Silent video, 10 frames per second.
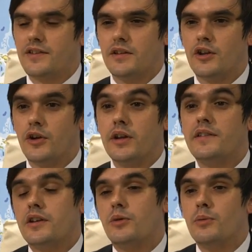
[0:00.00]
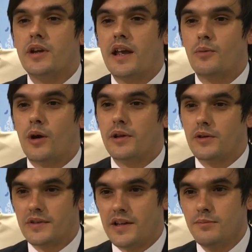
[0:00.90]
you need to communicate well with
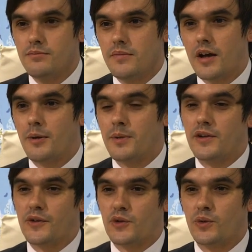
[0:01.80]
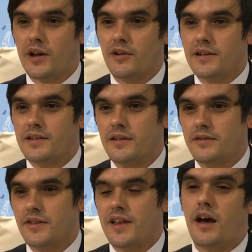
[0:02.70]
your team and your school director.
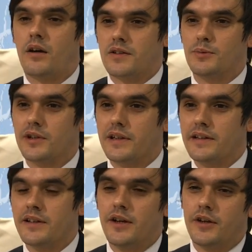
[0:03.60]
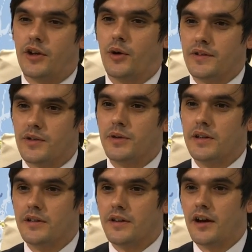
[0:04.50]
They're ultimately going to
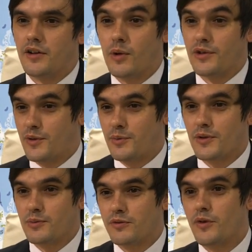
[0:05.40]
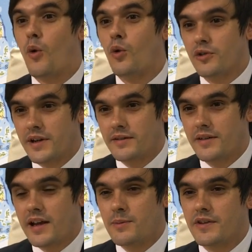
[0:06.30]
be the ones responsible for ordering
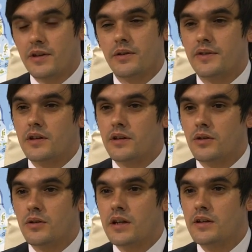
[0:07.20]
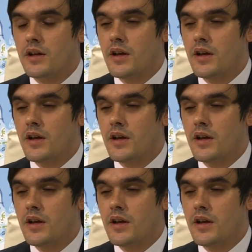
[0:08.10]
any materials that you do need.